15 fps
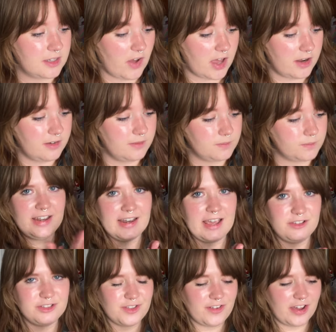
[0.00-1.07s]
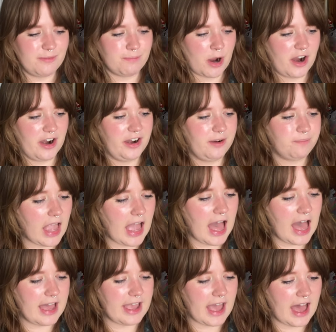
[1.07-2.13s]
fun. Now's the fun part.
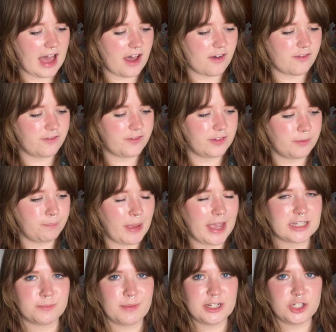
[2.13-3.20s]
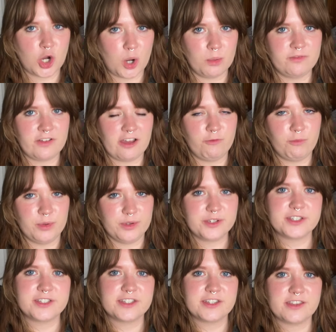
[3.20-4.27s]
I have picked my top 5
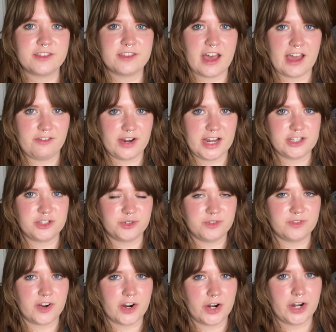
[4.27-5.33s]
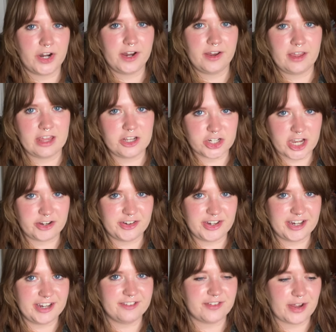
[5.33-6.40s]
books that I read so far in
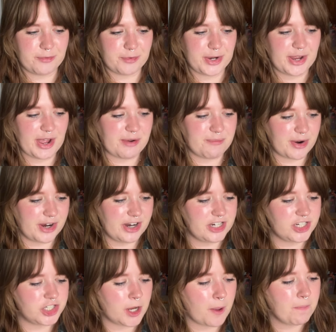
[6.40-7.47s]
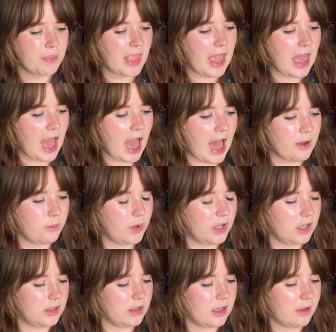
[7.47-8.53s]
January, February, and March. I
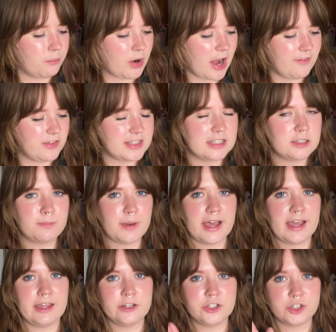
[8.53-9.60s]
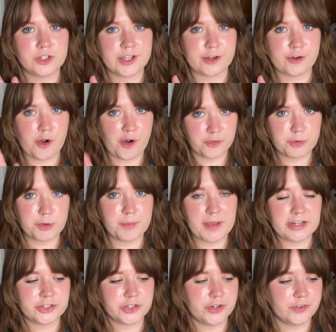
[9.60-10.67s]
will preface this by doing an honorable
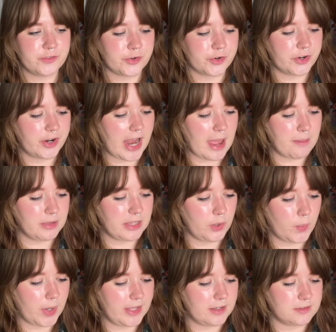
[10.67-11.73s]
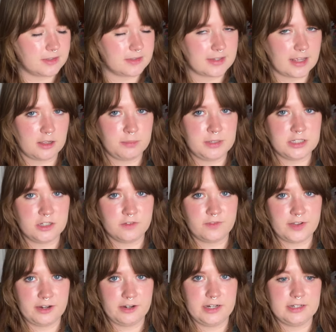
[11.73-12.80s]
mention for Emily Wilde's Encyclopaedia of
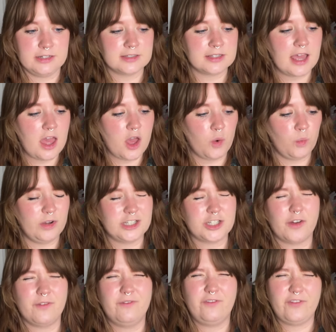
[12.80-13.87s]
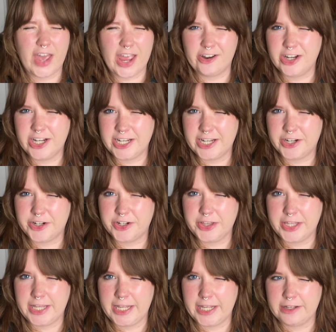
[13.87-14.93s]
Faeries, which very
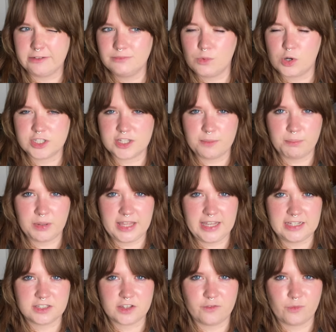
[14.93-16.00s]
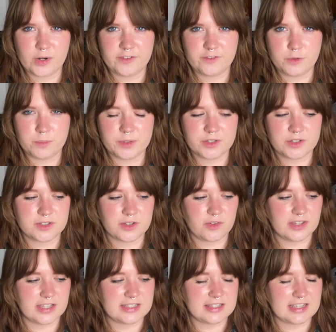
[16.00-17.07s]
nearly was in place of one of the books
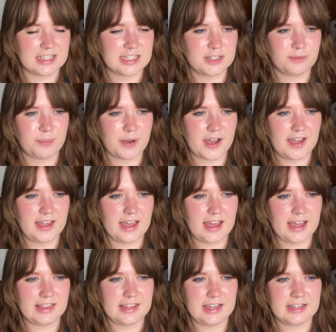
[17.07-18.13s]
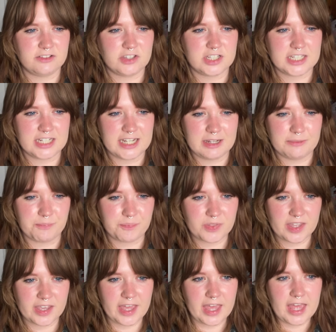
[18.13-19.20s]
on this list, but at the end of the day,
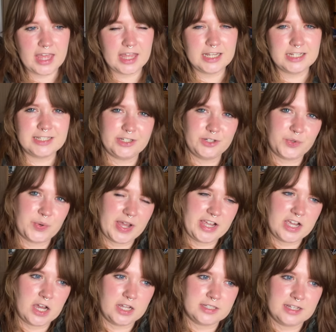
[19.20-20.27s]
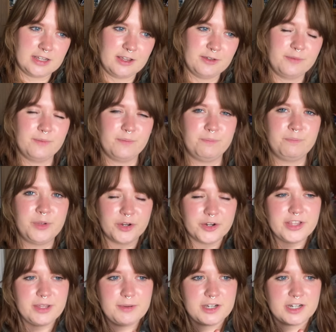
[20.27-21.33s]
didn't quite cut it,
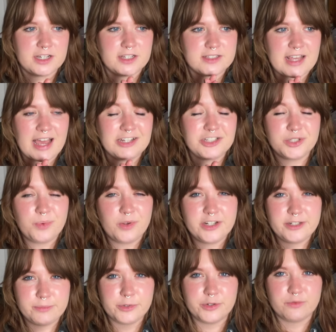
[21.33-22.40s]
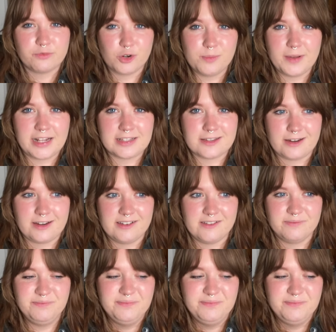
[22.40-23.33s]
purely because I just wanted more romance in it.